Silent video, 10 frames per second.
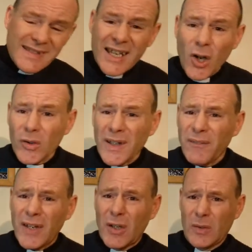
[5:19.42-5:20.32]
They're not
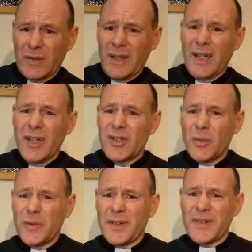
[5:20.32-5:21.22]
difficult
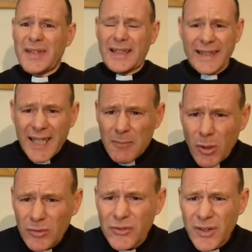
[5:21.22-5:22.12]
to understand. Get a
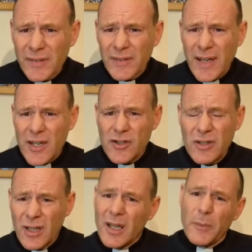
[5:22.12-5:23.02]
modern translation.